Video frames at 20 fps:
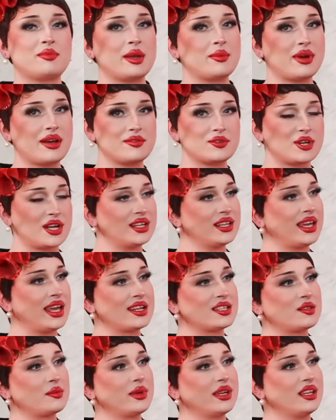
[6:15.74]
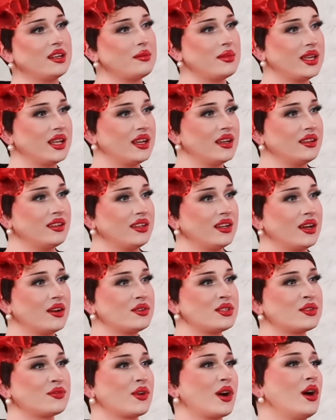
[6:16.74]
People haven't tried to cancel me in a minute,
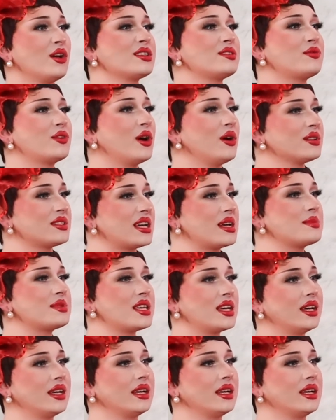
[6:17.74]
just for old time's sake.